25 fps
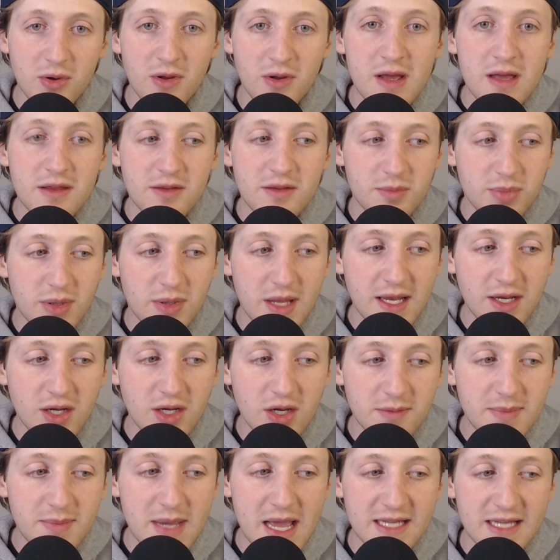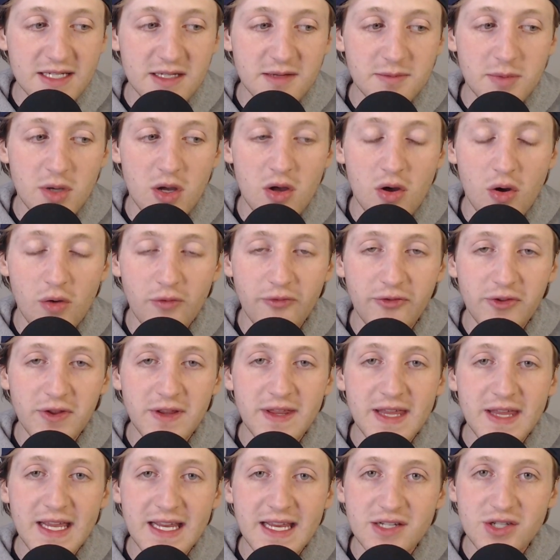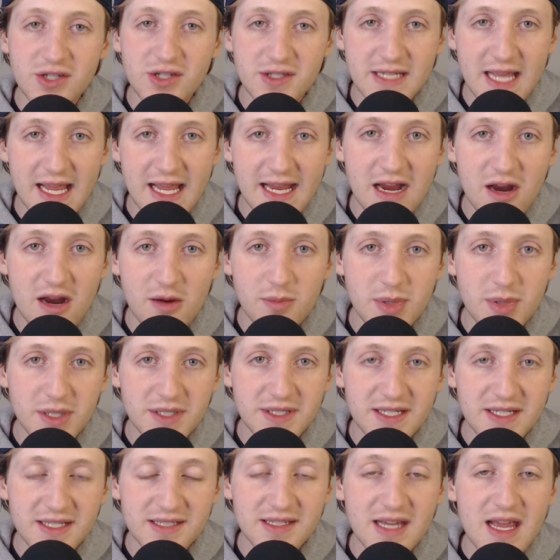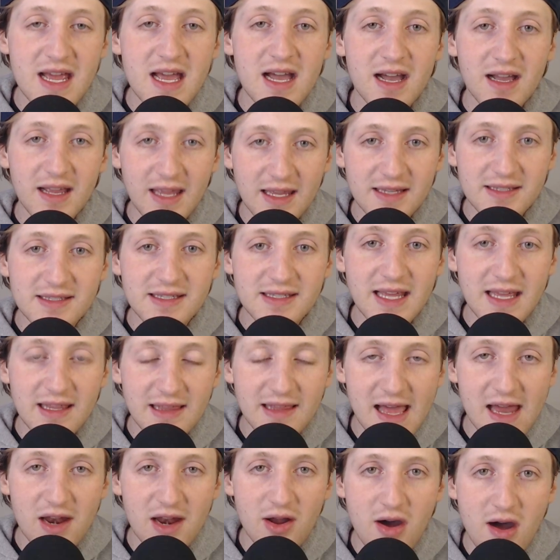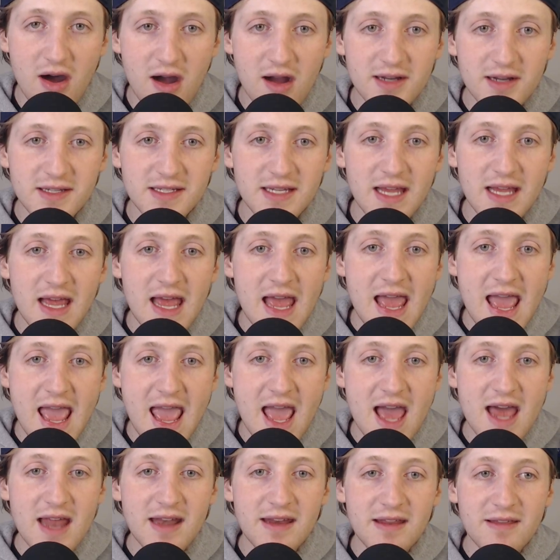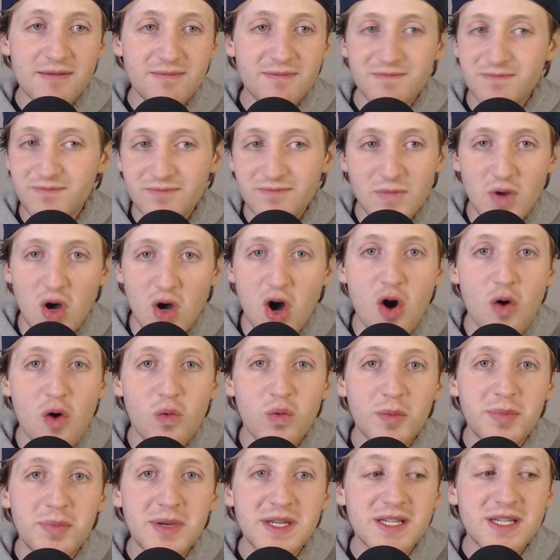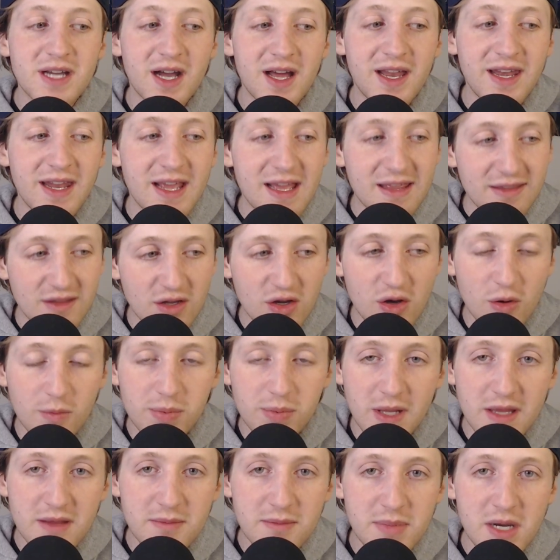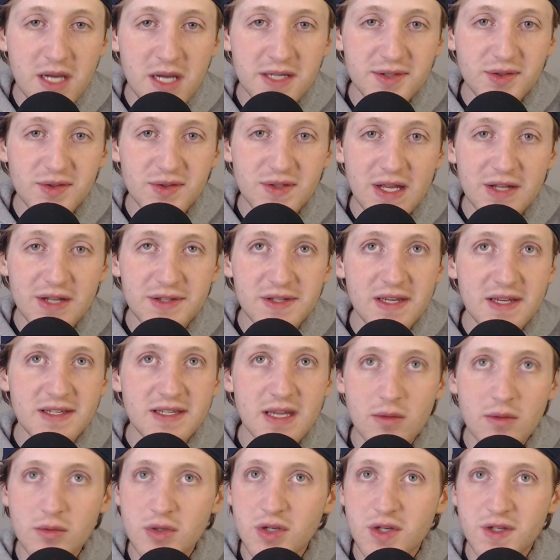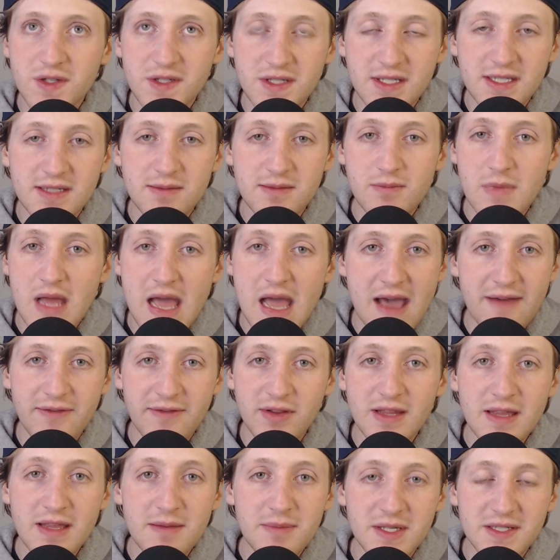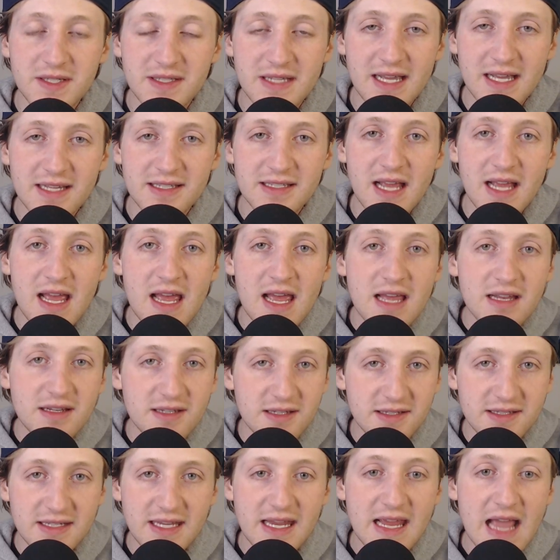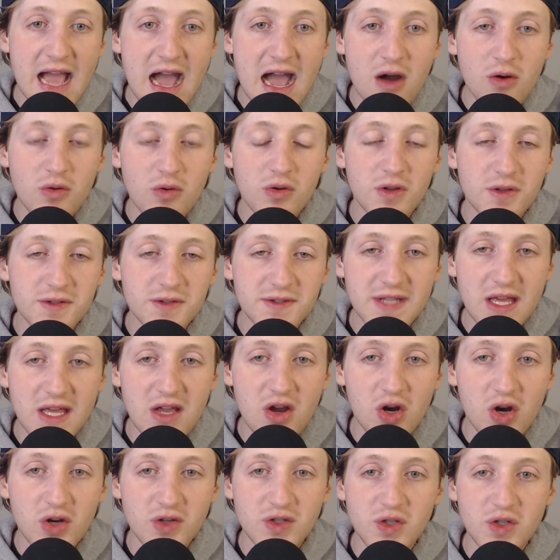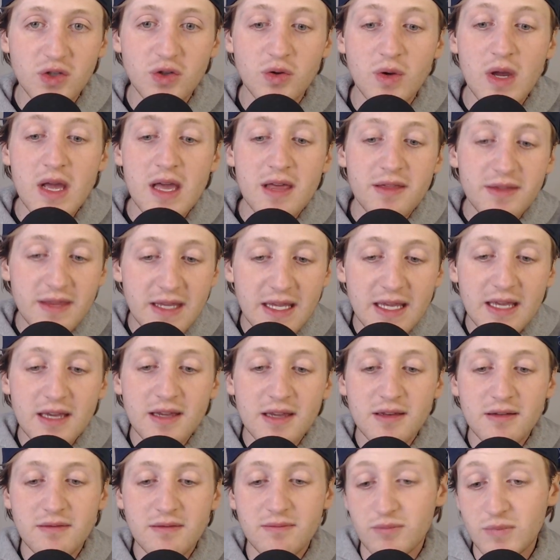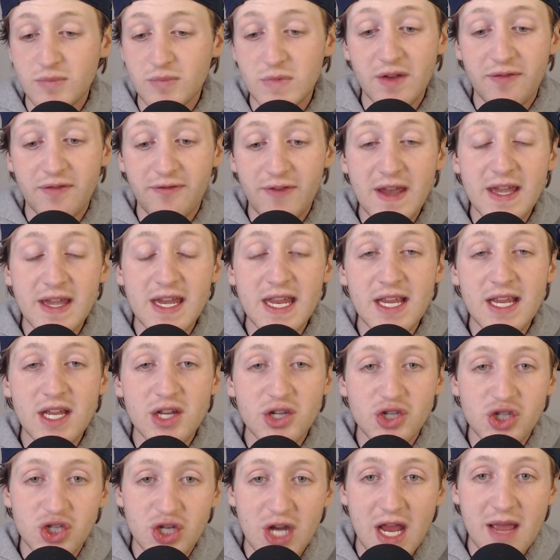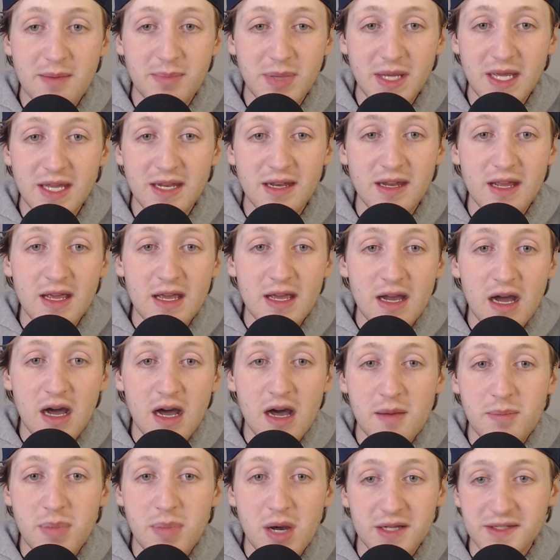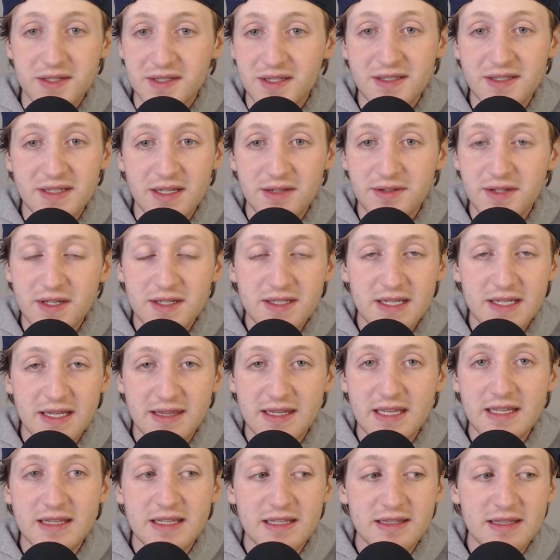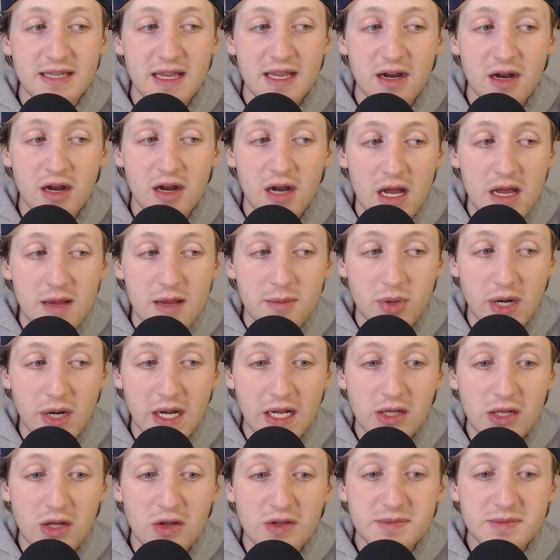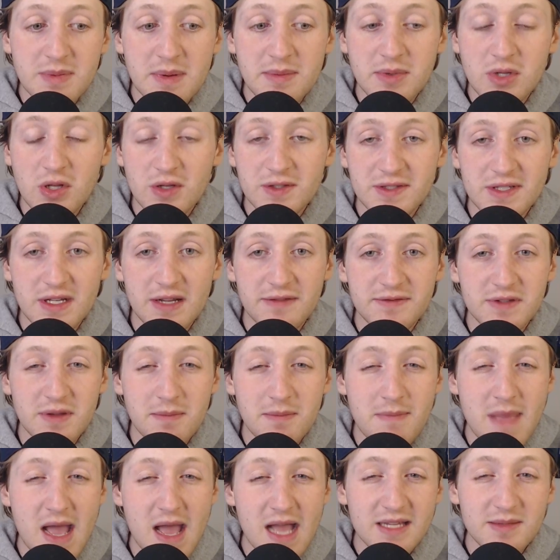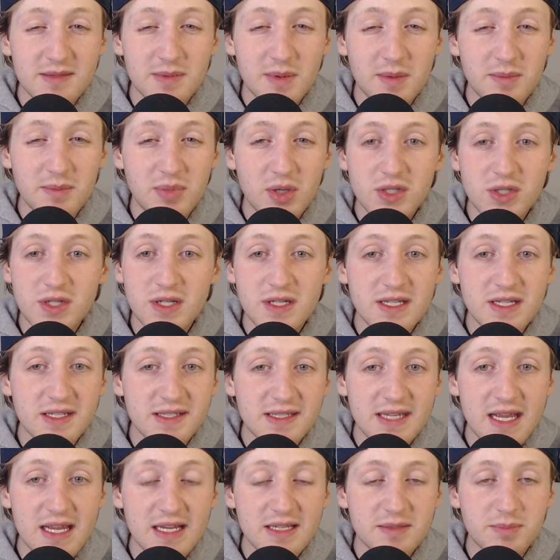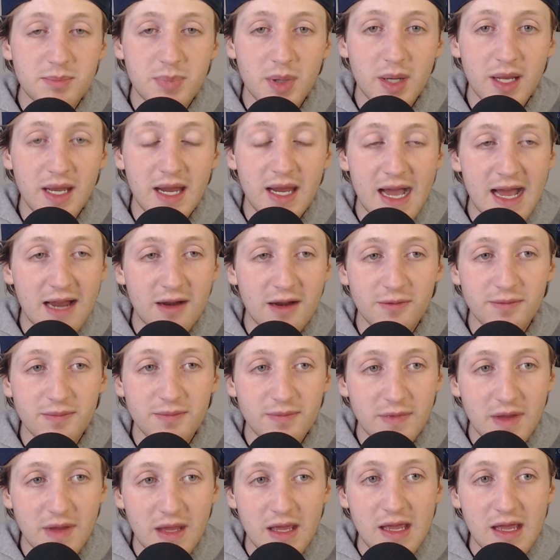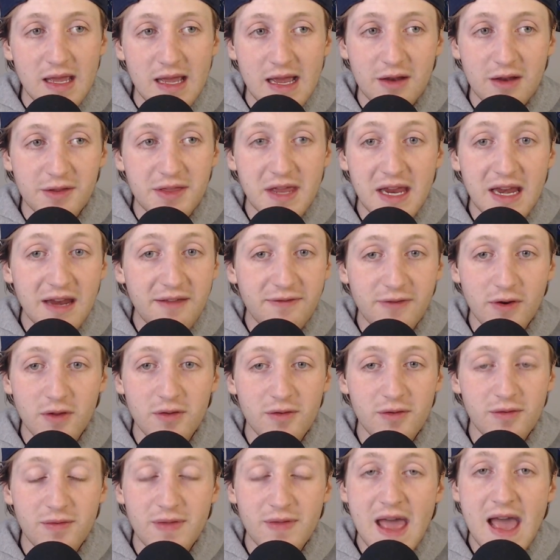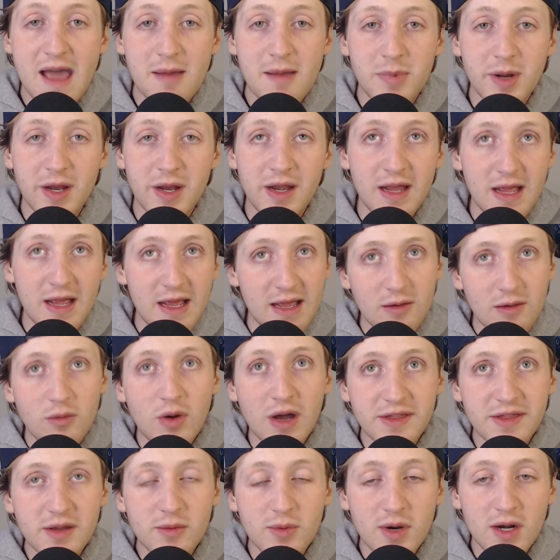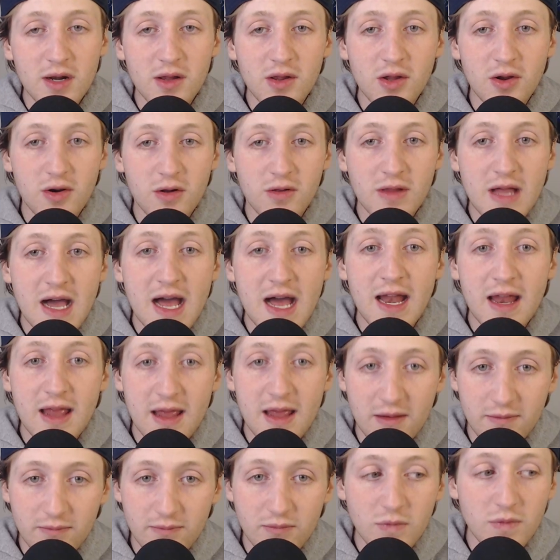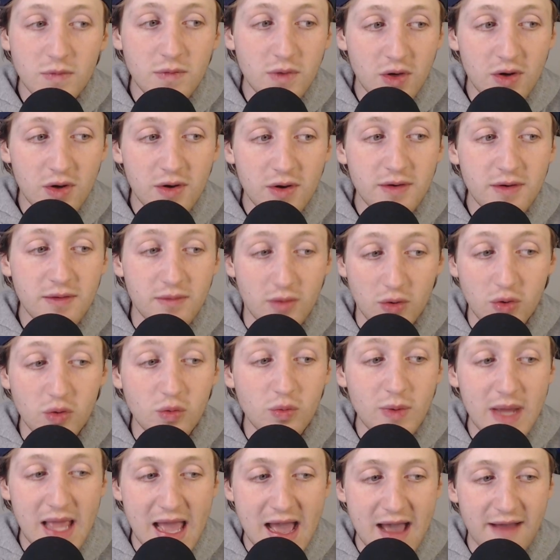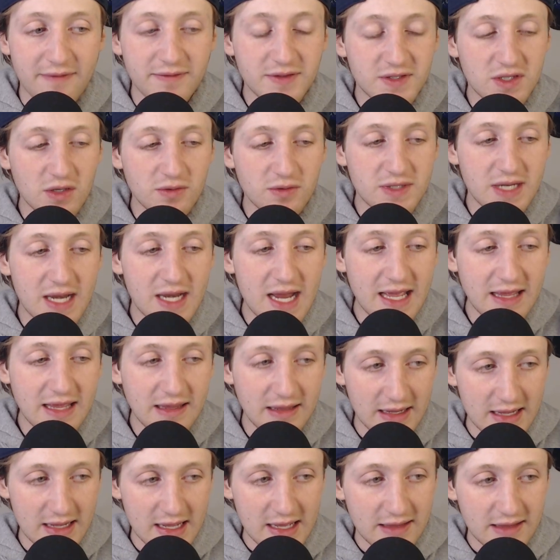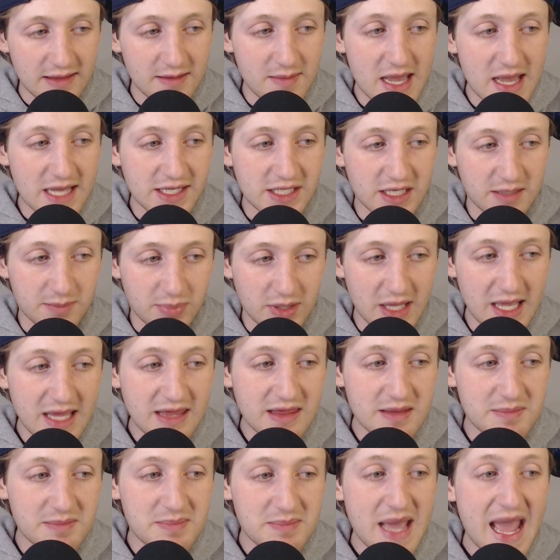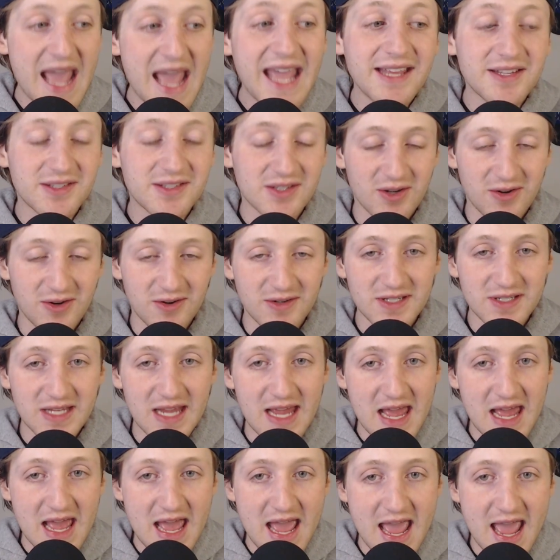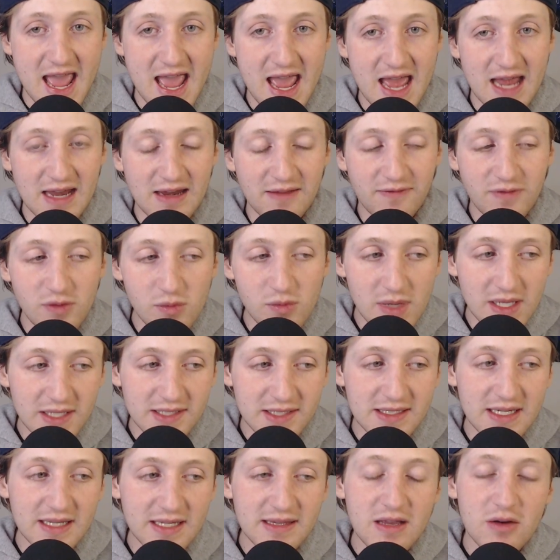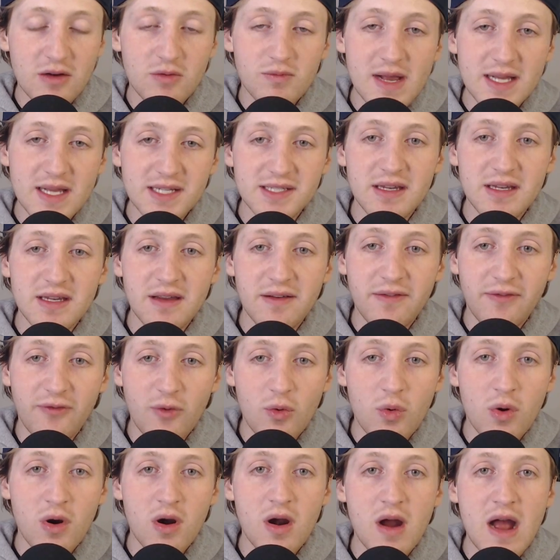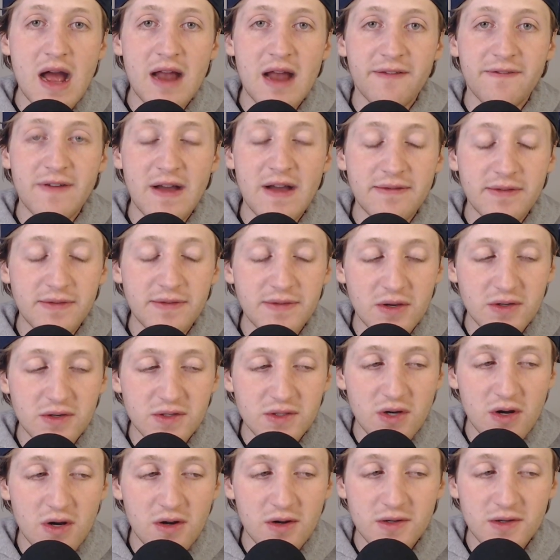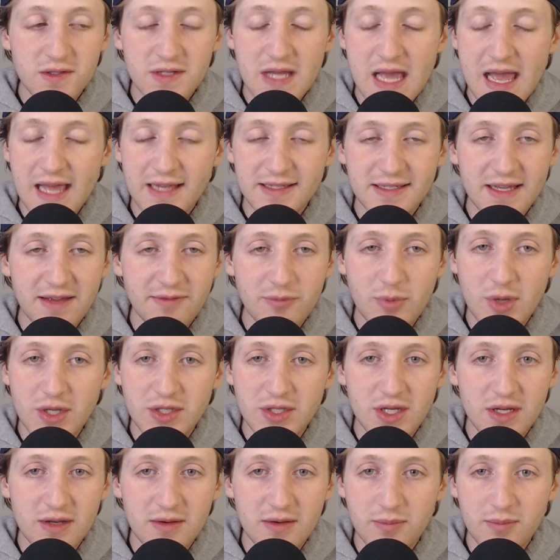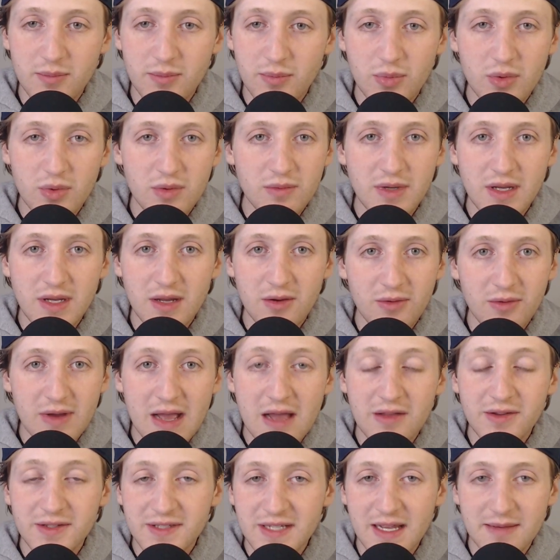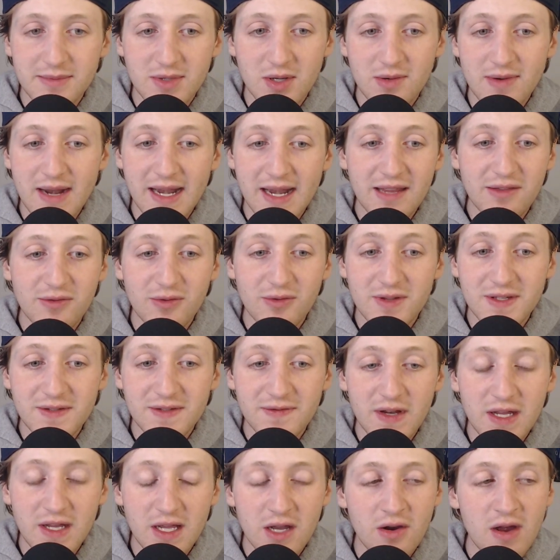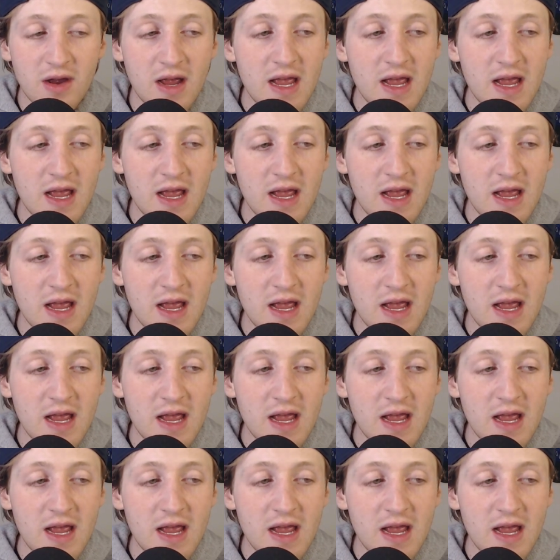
They're playing good basketball. Hopefully they can just take care of business against the Atlanta Hawks, and all will be done. They'll go play the Boston Celtics, and we'll just have a litmus test to see how close they are to the defending champion Boston Celtics. I think that they're pretty close, maybe close enough to maximum push it to 6, but I don't think any further than that. But I think we're going to learn a lot and learn who we have. So tonight, the Magic played the Pacers, and if you missed it, they're resting 4 out of 5 of their starters, as I've mentioned countless times already through this video.